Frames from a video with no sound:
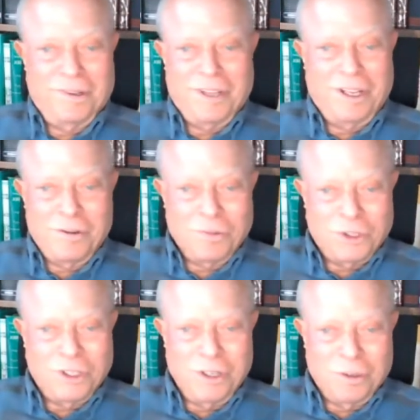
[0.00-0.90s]
they don't
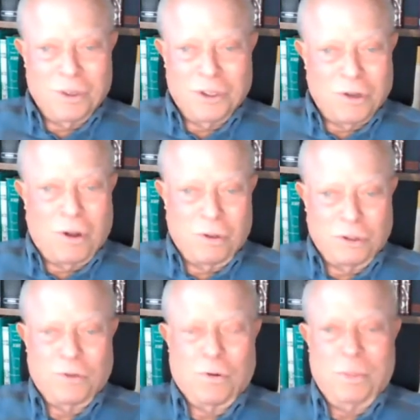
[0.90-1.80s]
see the
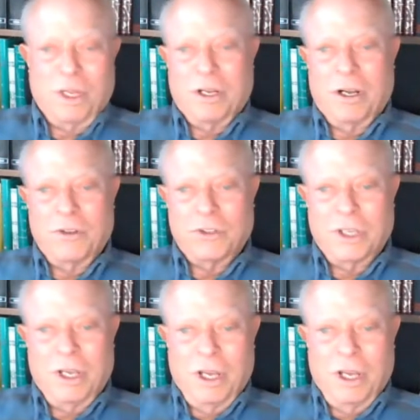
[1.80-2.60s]
results, or because